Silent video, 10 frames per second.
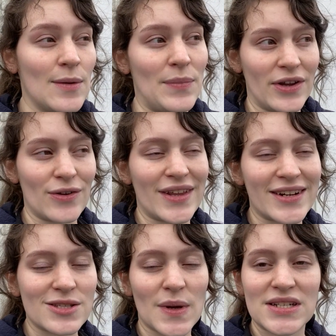bigger than
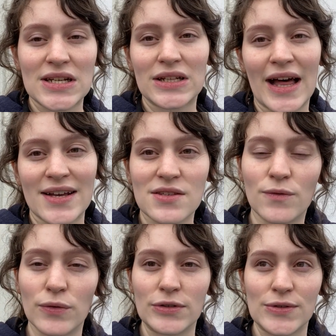expected class
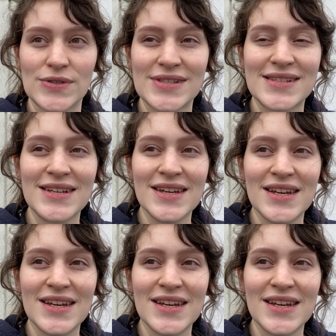of roos,